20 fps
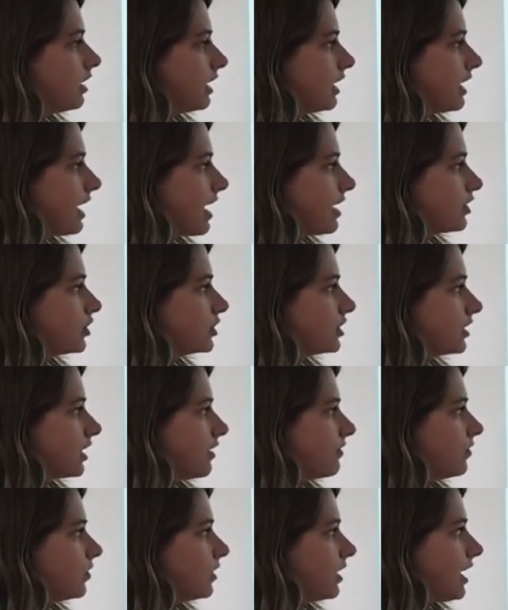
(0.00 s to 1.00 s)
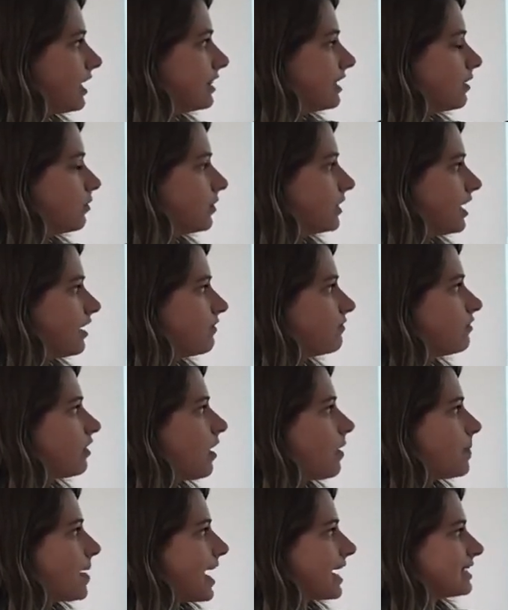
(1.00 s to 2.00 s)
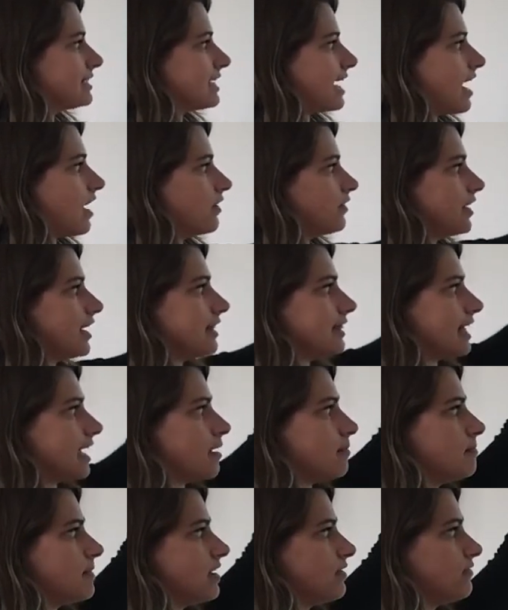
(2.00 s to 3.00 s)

at an energy level, and then when they fall back down, they